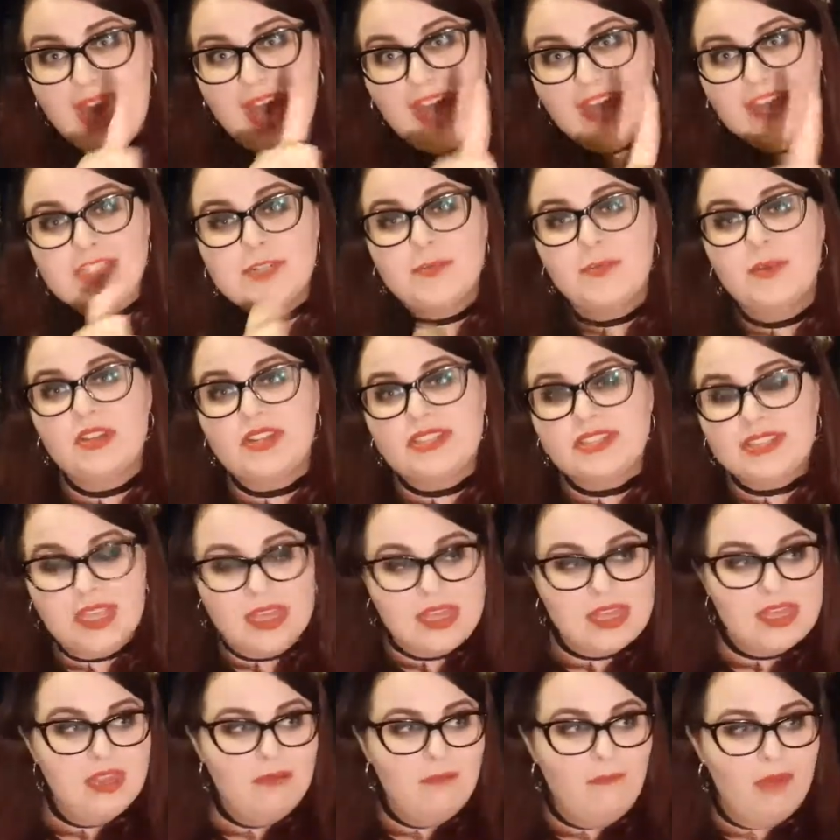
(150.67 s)
And to be honest, I
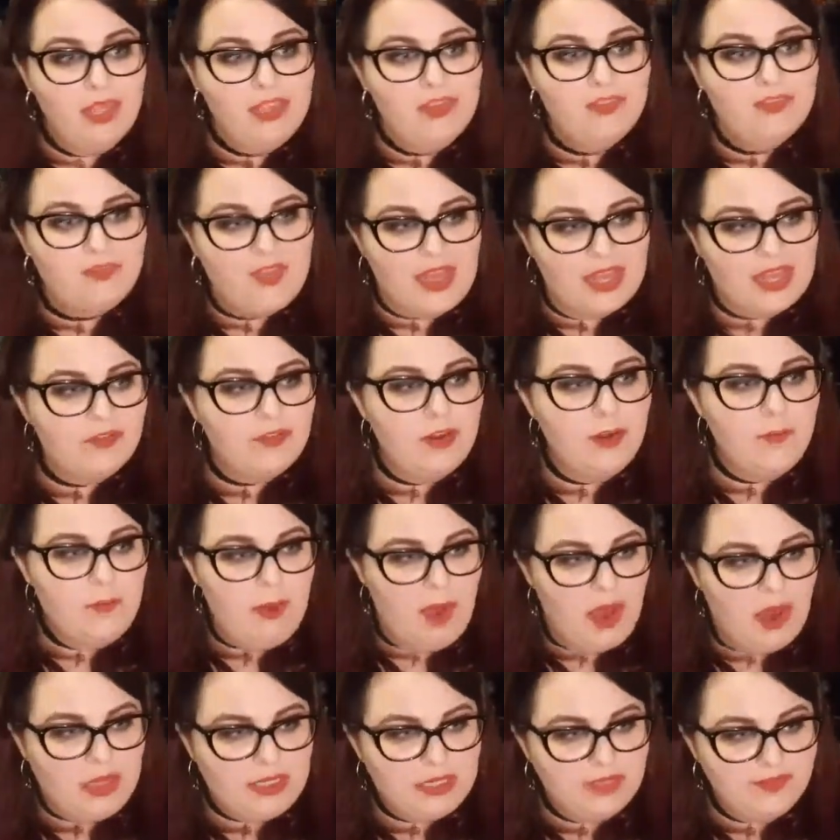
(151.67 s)
think my favourite
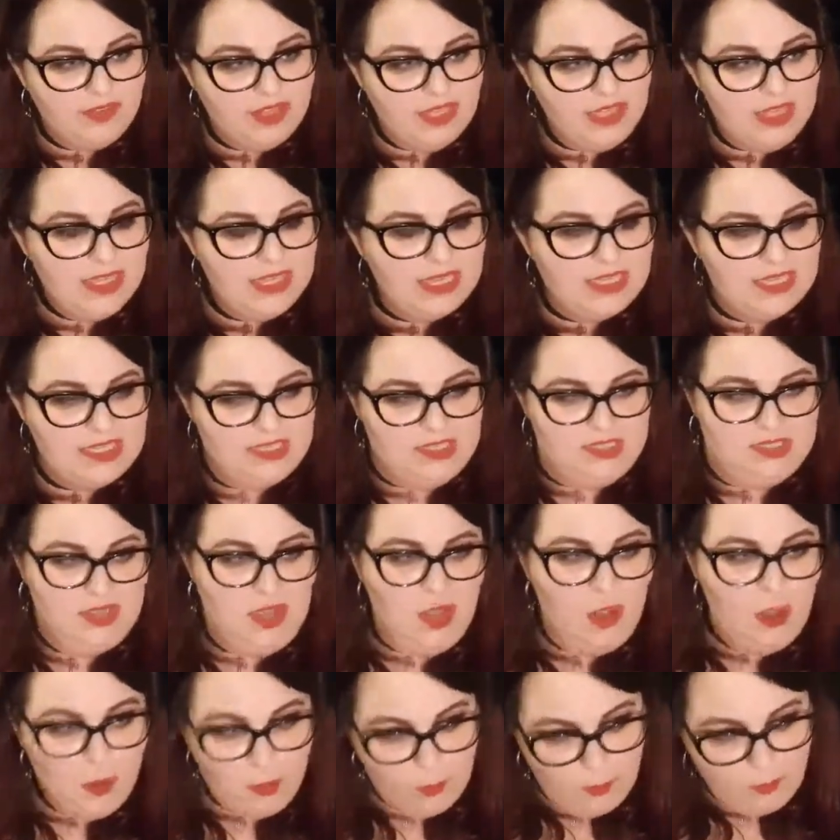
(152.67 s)
part of it is
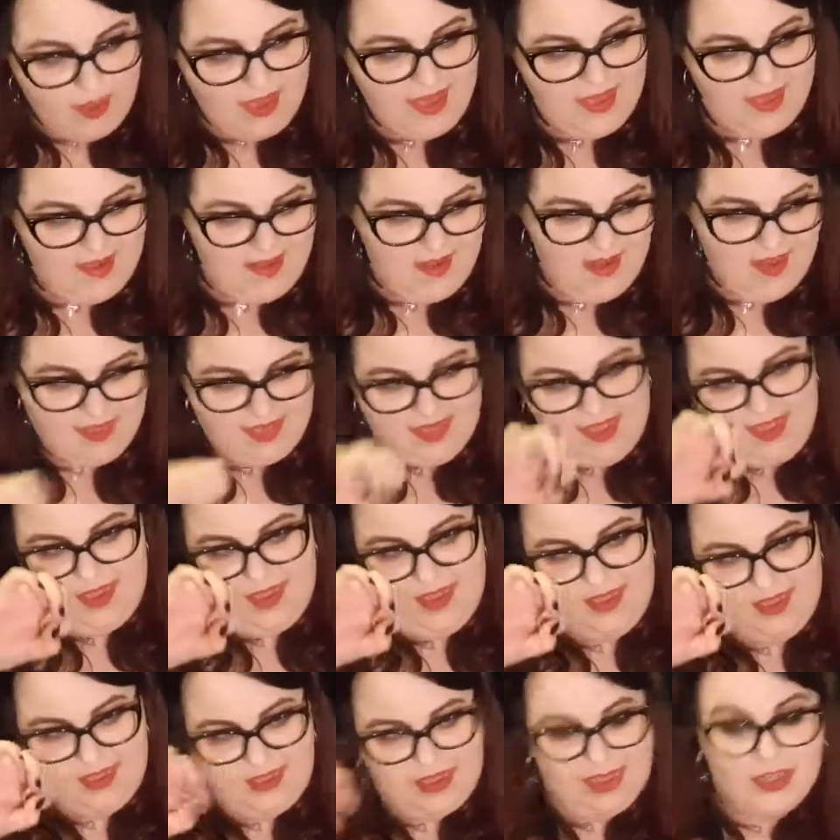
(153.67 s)
when
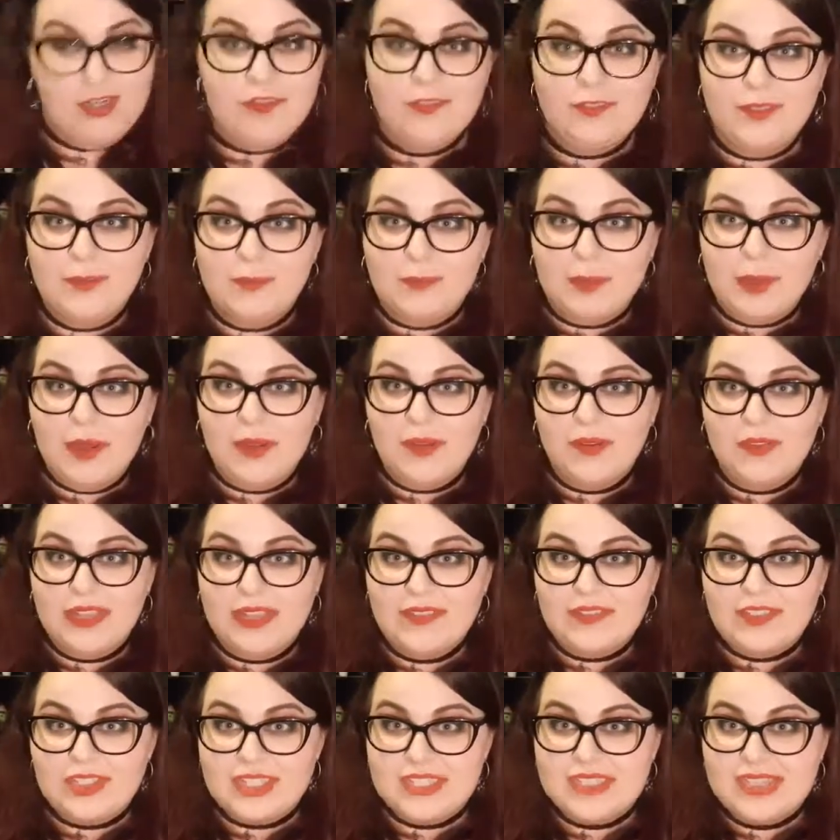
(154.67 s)
they get off the boat.
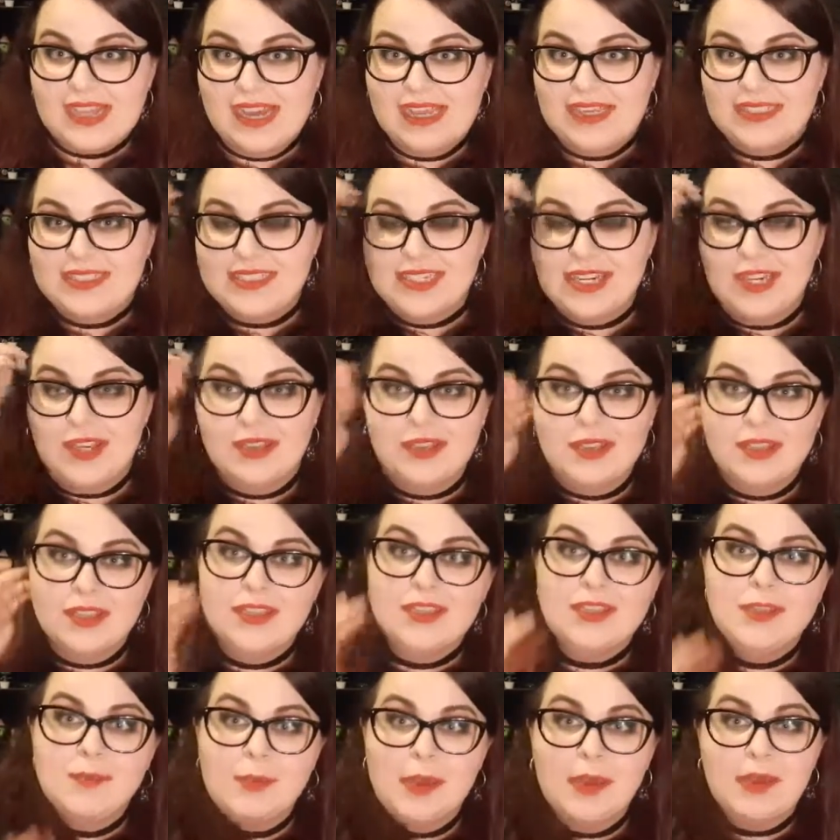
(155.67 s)
They've just had, you know,
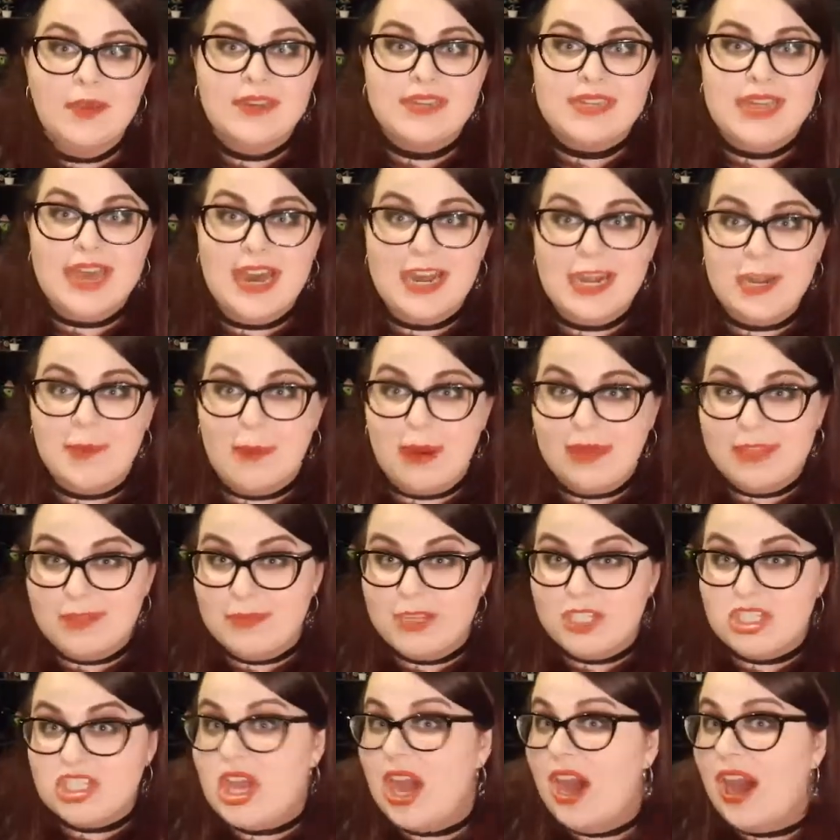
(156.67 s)
the boat attack by the
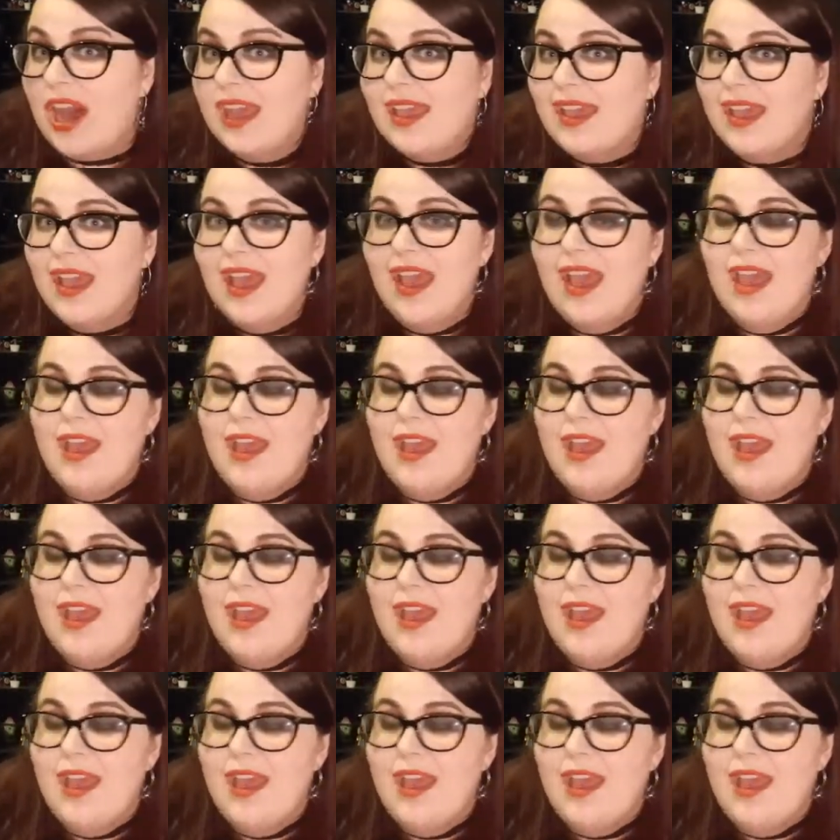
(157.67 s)
Magi.